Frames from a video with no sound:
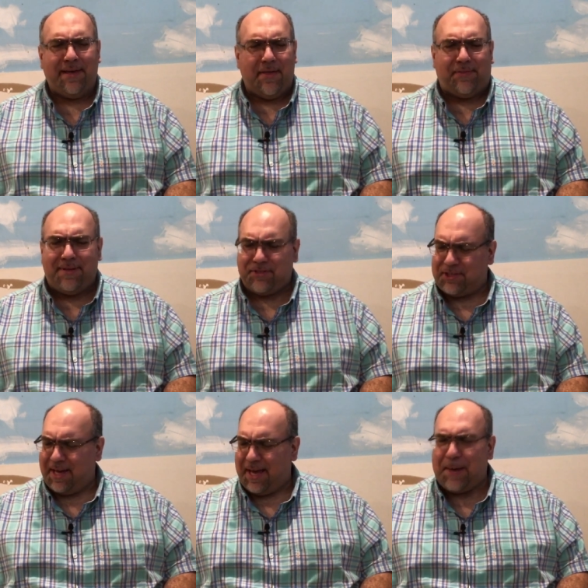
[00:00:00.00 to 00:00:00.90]
This
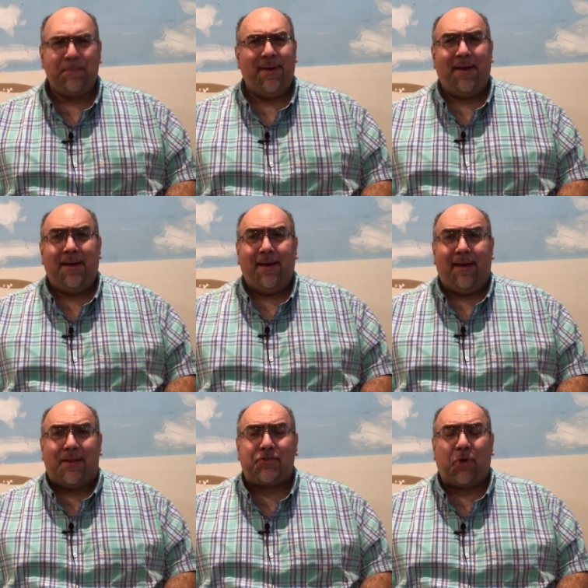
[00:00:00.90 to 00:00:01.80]
time,
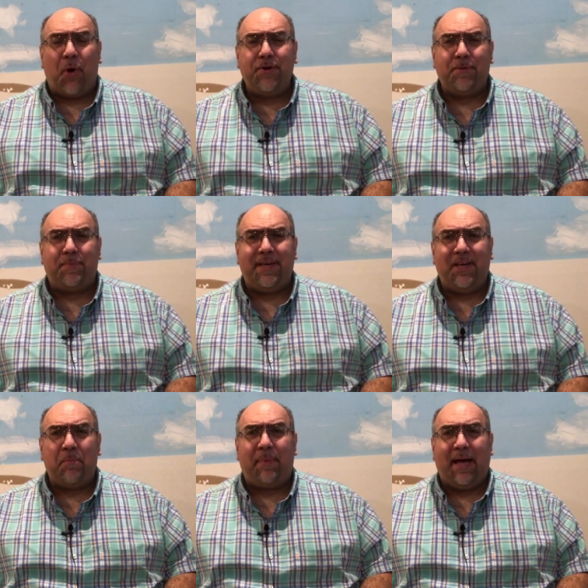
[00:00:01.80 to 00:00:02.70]
it's going to be
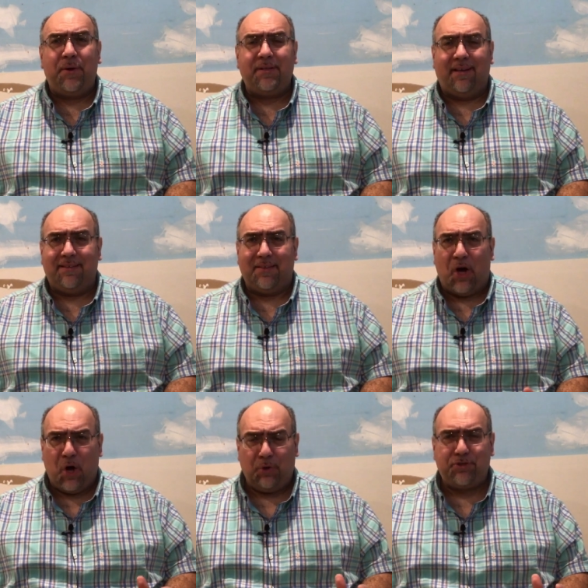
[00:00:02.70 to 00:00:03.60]
about an
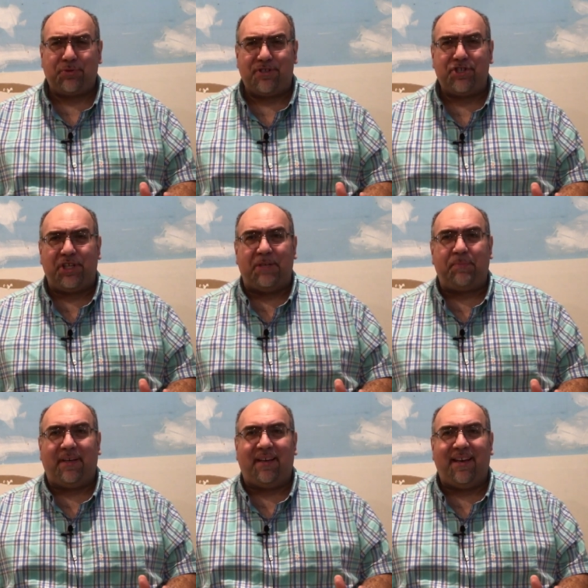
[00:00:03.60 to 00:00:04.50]
ultra
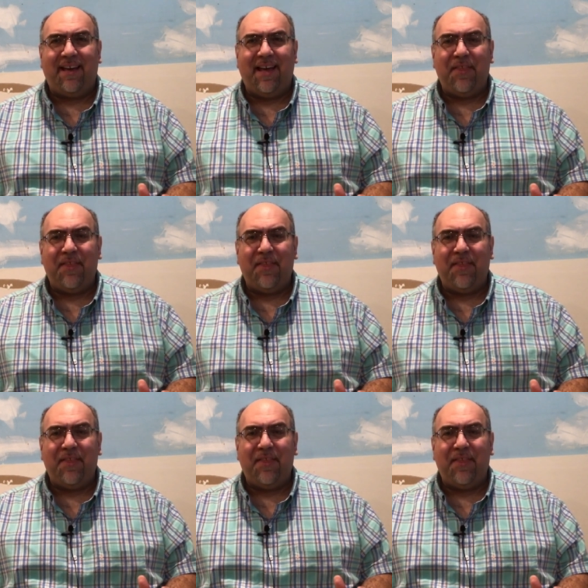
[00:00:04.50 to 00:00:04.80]
cheapie